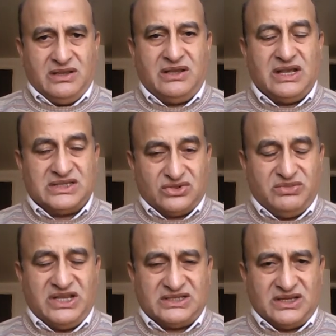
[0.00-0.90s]
has to
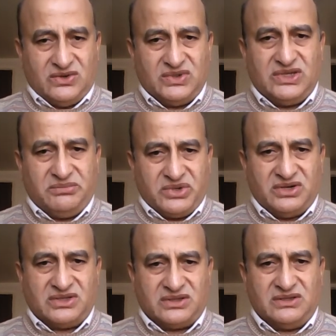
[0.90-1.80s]
be a Saudi
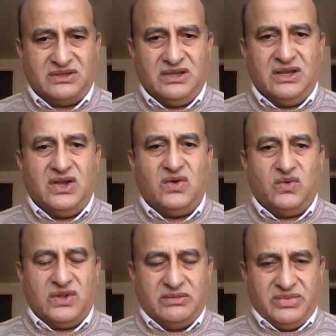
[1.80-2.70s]
person,
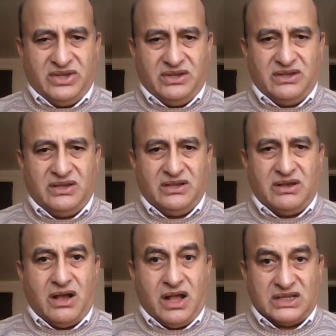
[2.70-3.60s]
will be
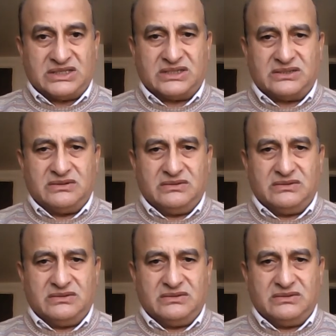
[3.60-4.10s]
asked.